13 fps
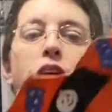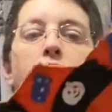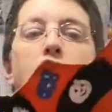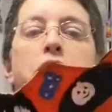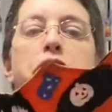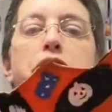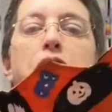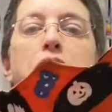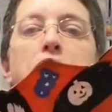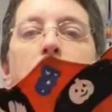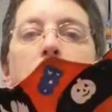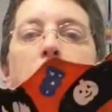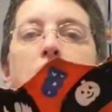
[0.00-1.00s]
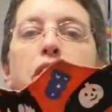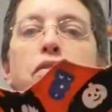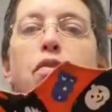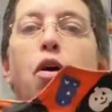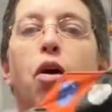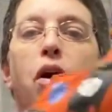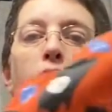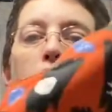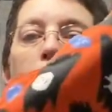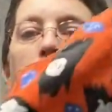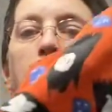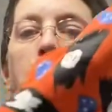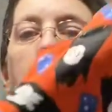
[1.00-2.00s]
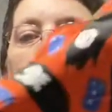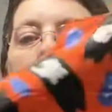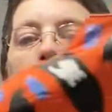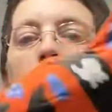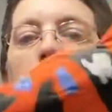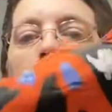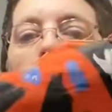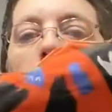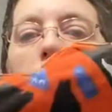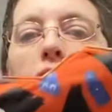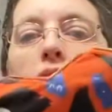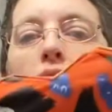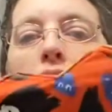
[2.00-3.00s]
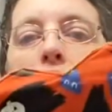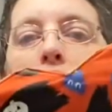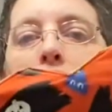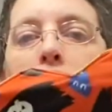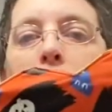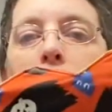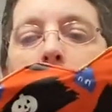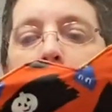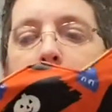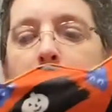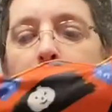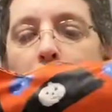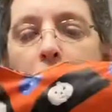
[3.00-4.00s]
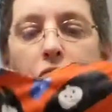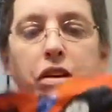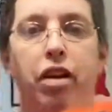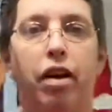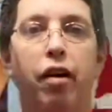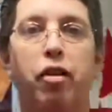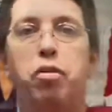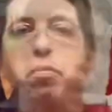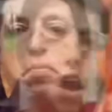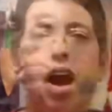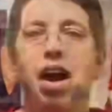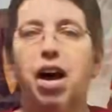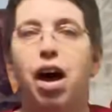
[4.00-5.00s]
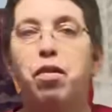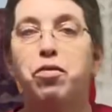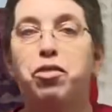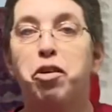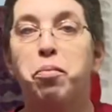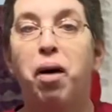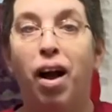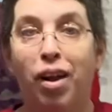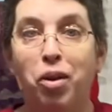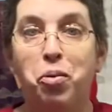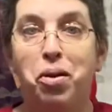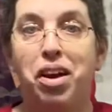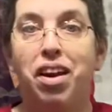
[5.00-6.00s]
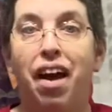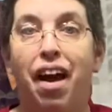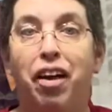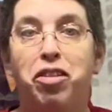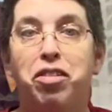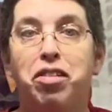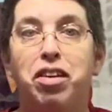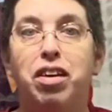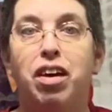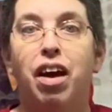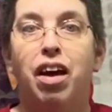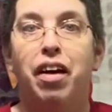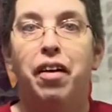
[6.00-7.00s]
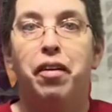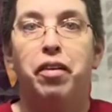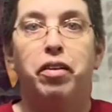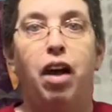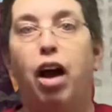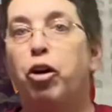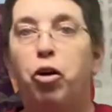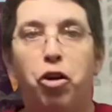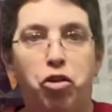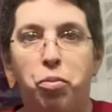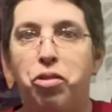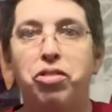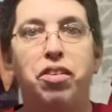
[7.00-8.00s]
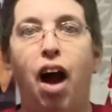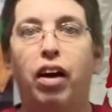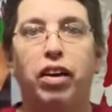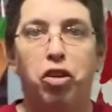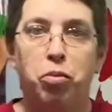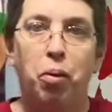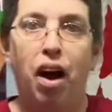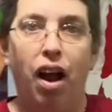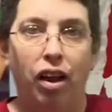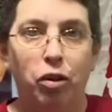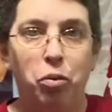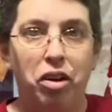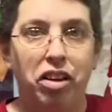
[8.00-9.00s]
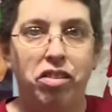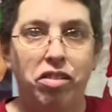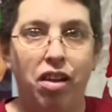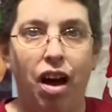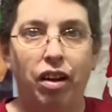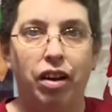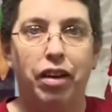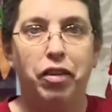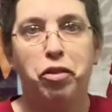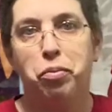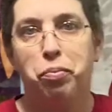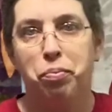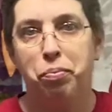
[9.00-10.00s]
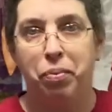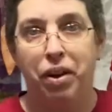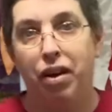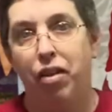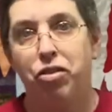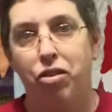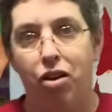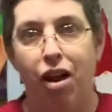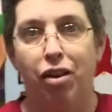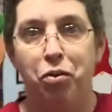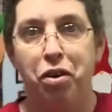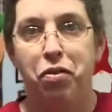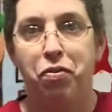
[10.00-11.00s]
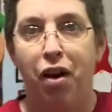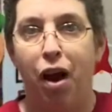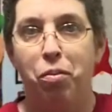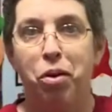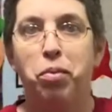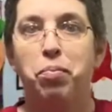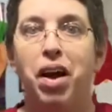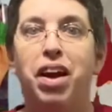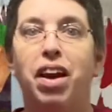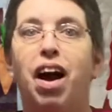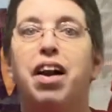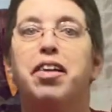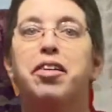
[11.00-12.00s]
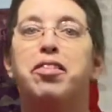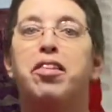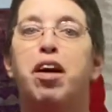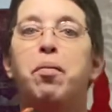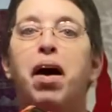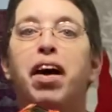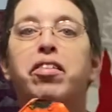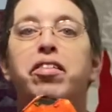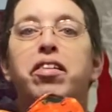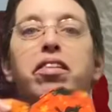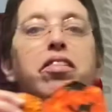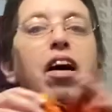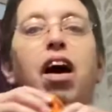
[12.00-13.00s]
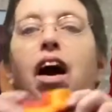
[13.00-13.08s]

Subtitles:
and just leave all of the Hexie goodness along there. I have some Halloween Hexie, not Christmas stockings, but Halloween stockings because they're Halloween fabric made out of the same Hexies.